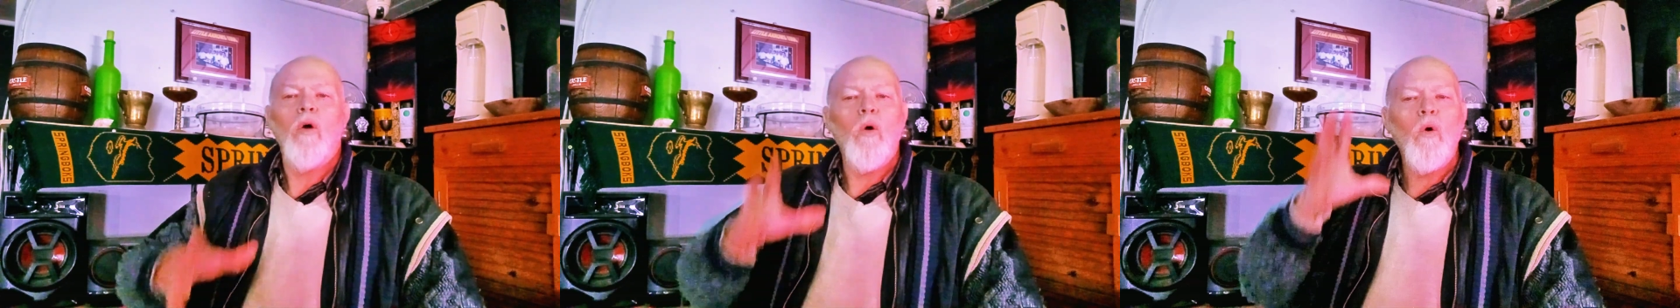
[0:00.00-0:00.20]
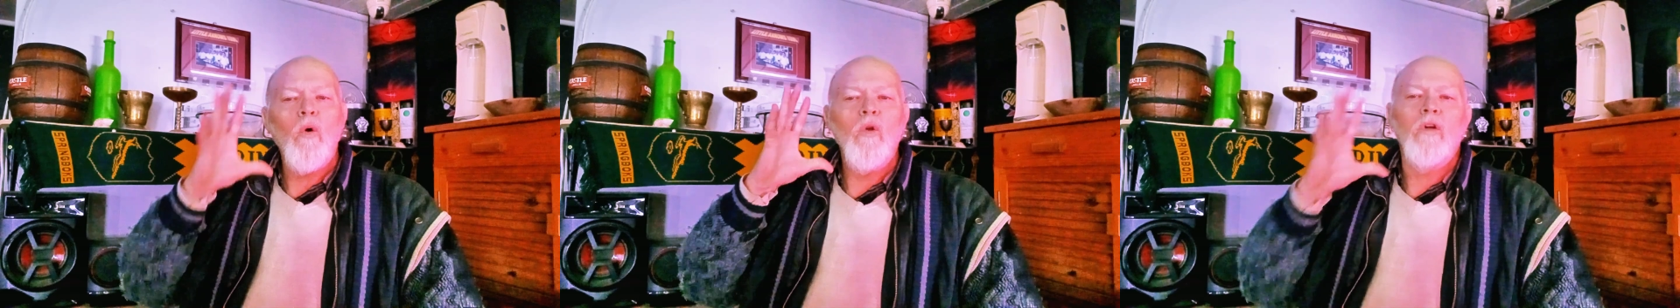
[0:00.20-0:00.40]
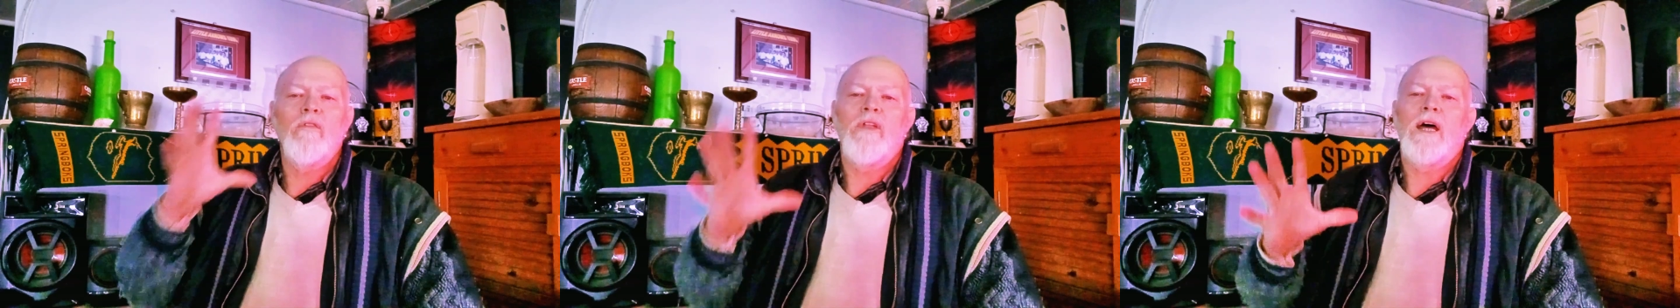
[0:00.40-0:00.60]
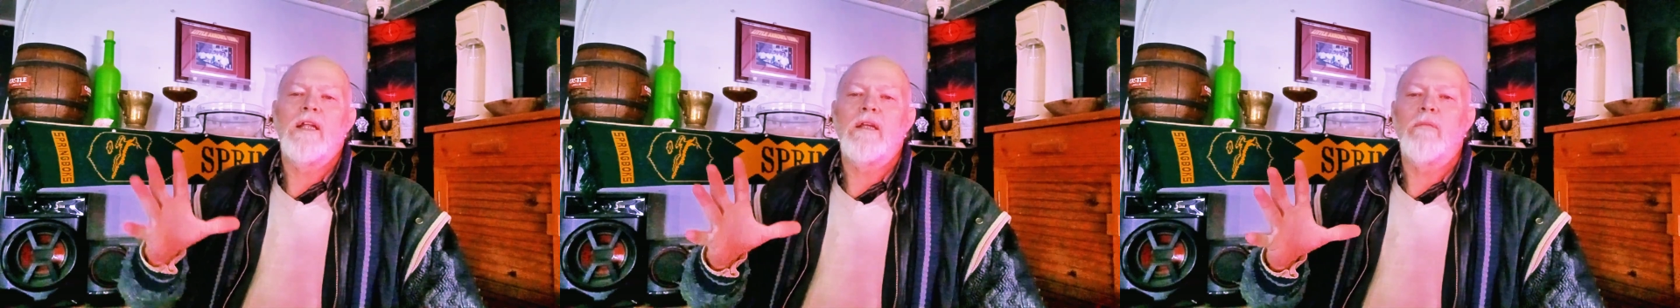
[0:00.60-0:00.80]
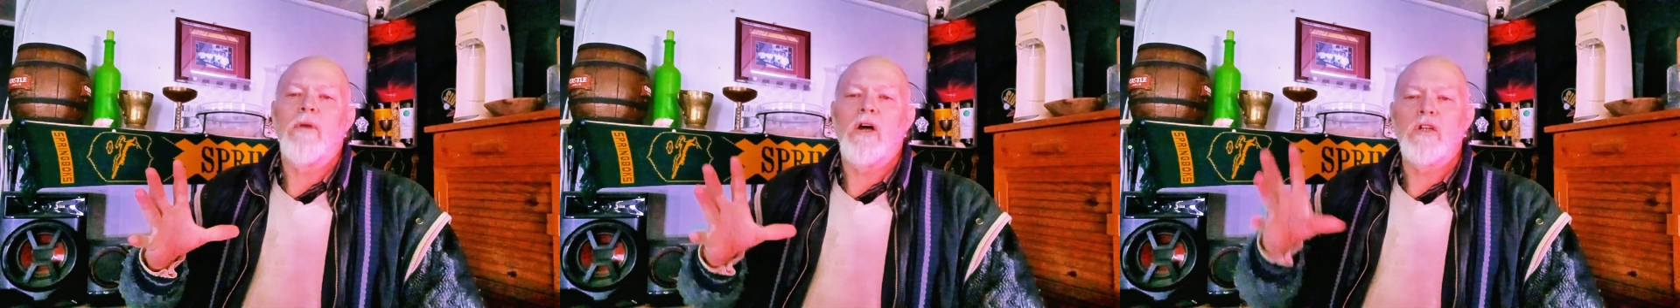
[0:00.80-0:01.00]
all of that
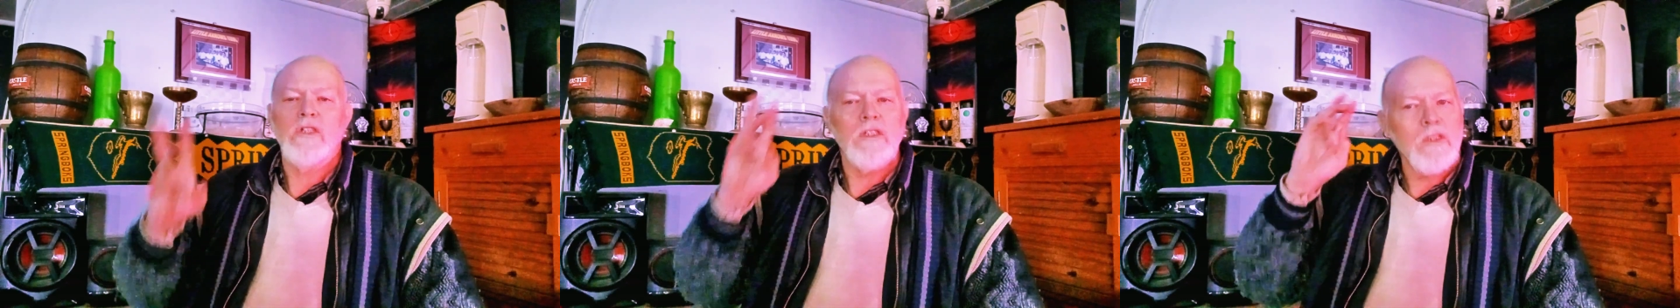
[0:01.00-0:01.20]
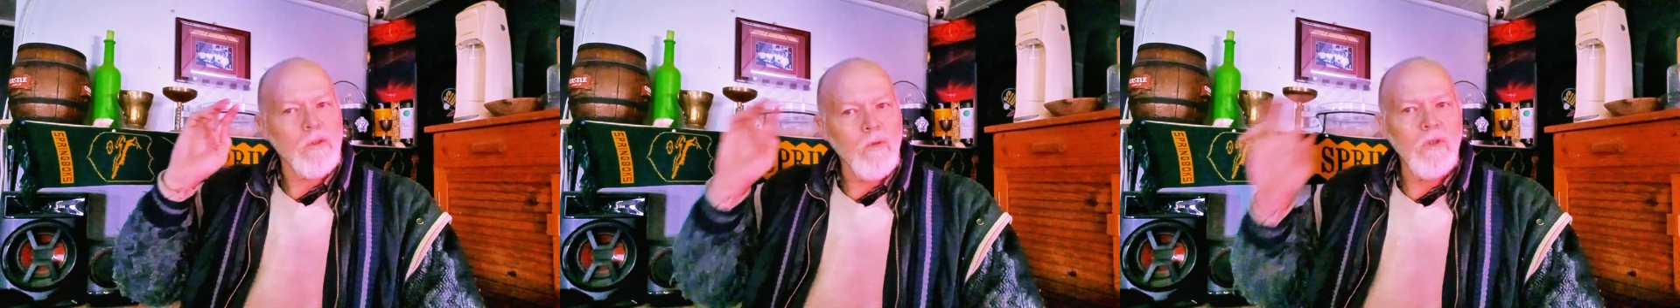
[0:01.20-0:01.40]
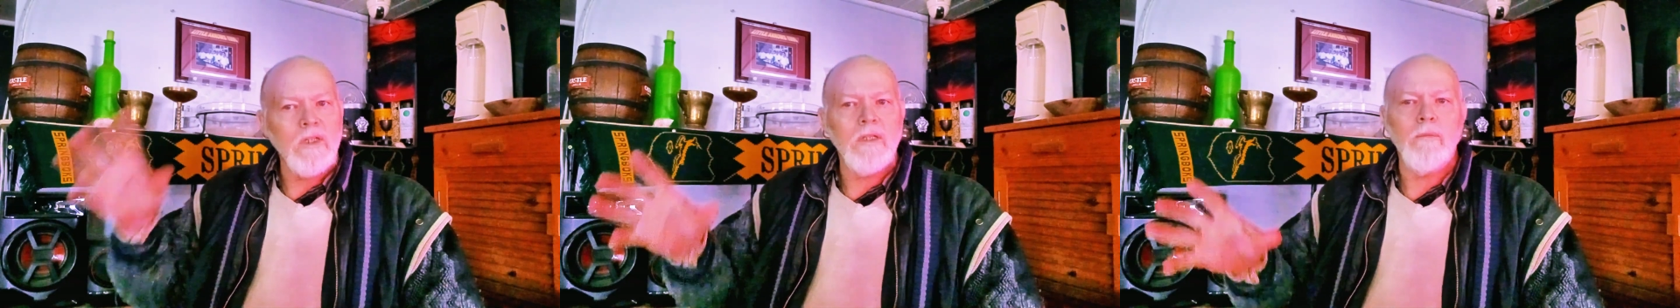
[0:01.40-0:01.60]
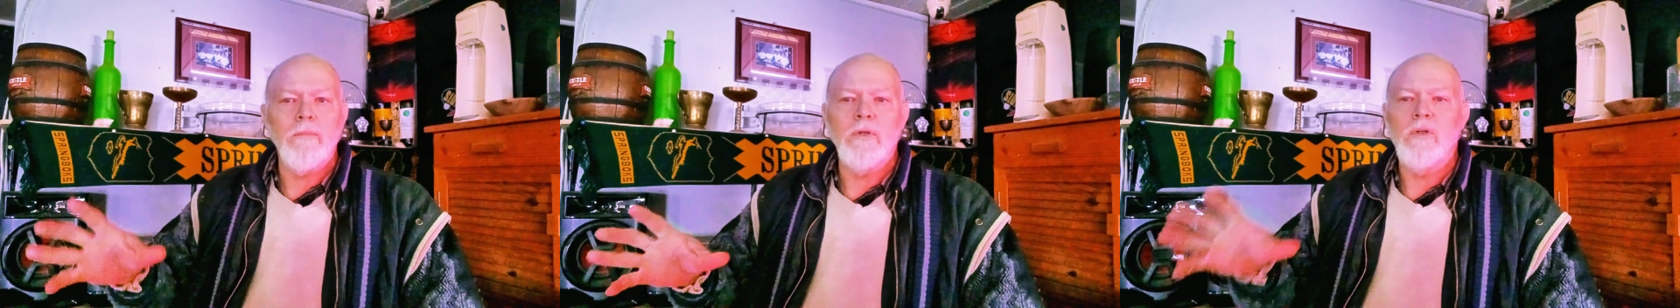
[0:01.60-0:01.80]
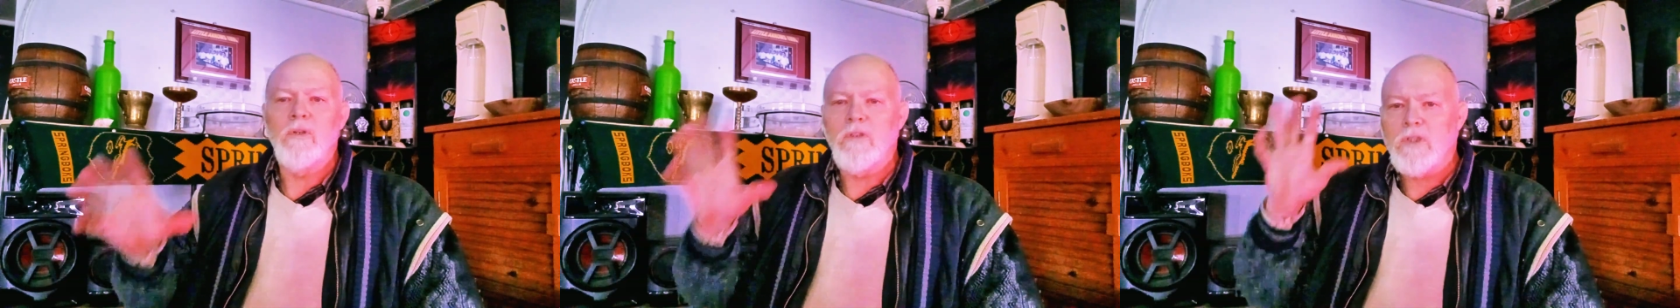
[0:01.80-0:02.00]
emotions, all of the
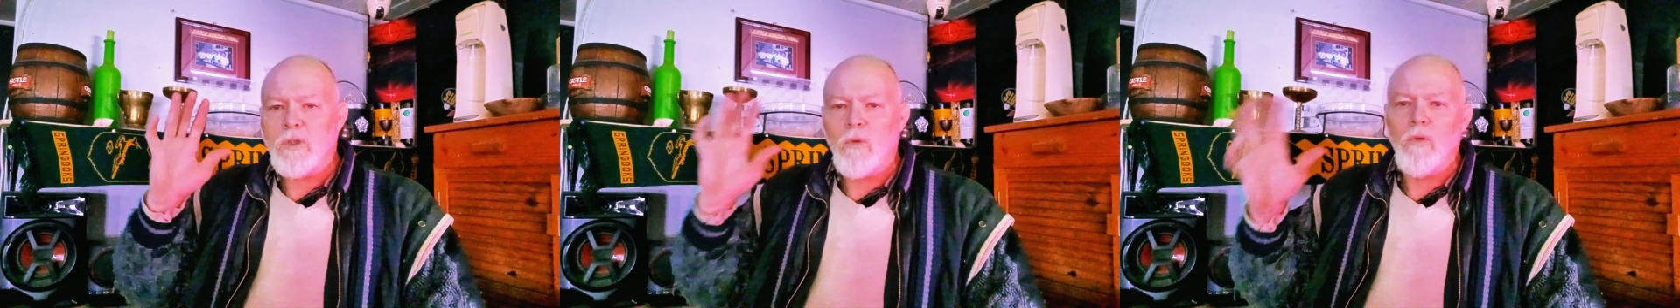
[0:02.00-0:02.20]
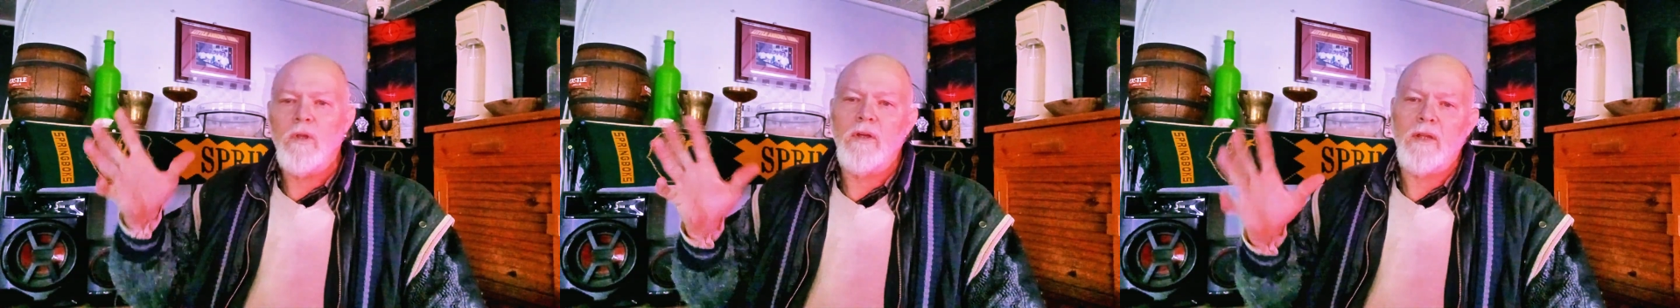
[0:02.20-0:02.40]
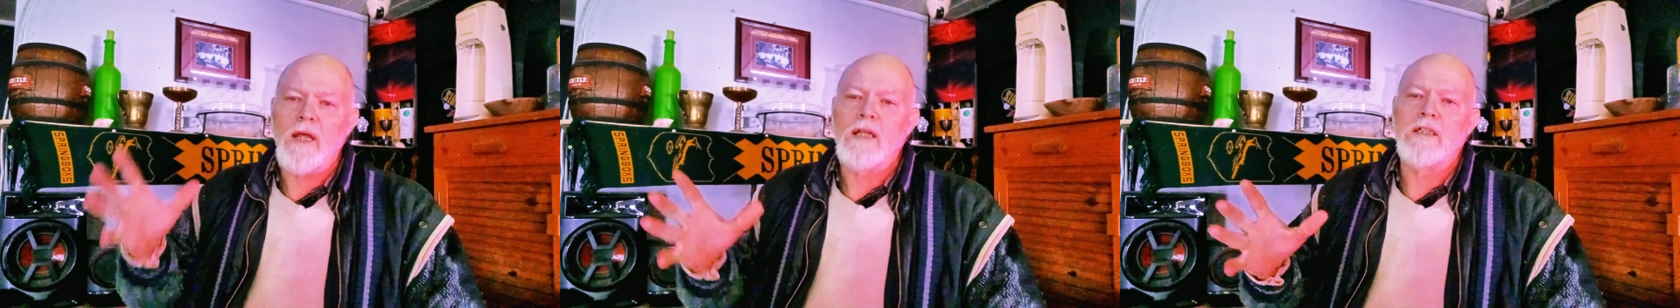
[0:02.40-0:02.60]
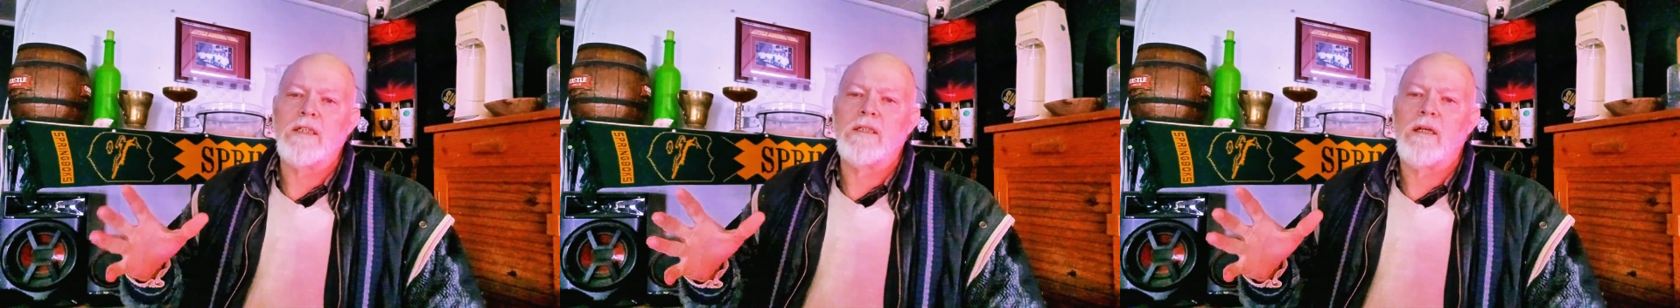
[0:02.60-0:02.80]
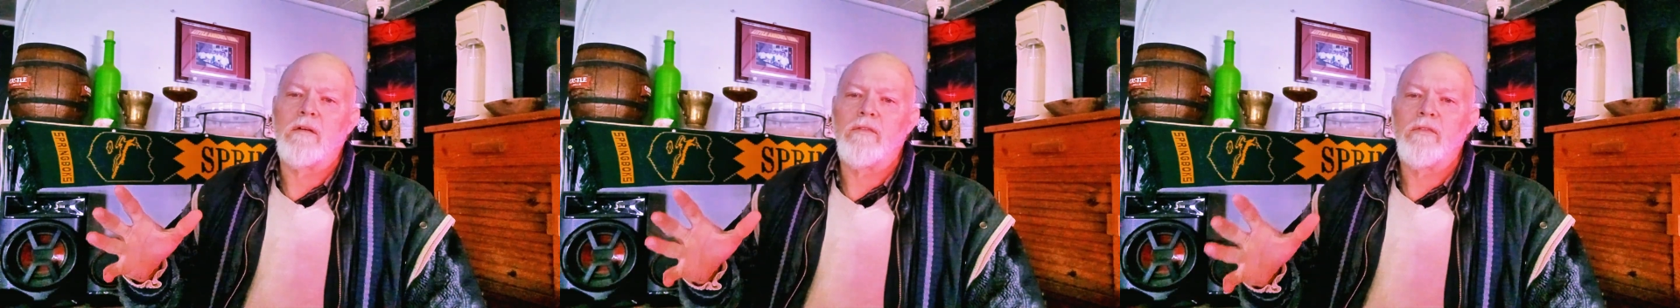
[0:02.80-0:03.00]
booze, all of that
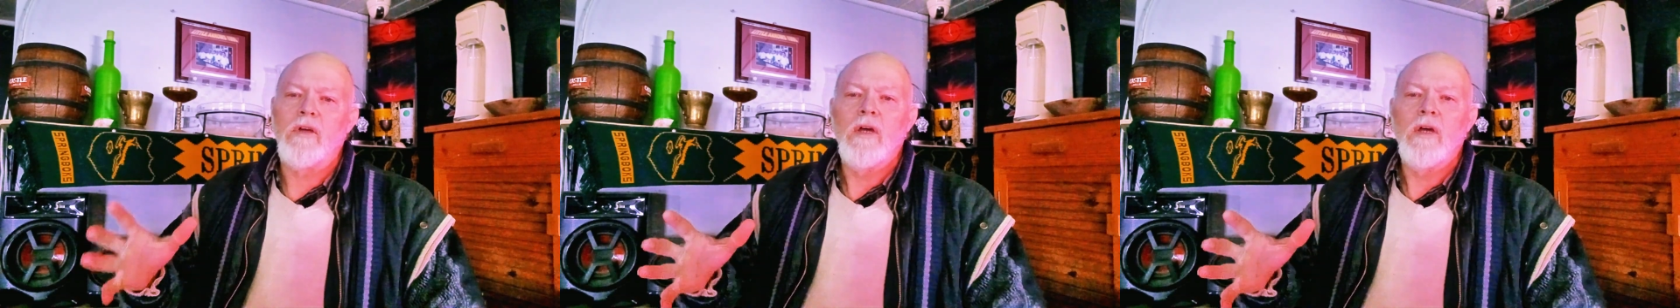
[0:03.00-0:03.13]
stuff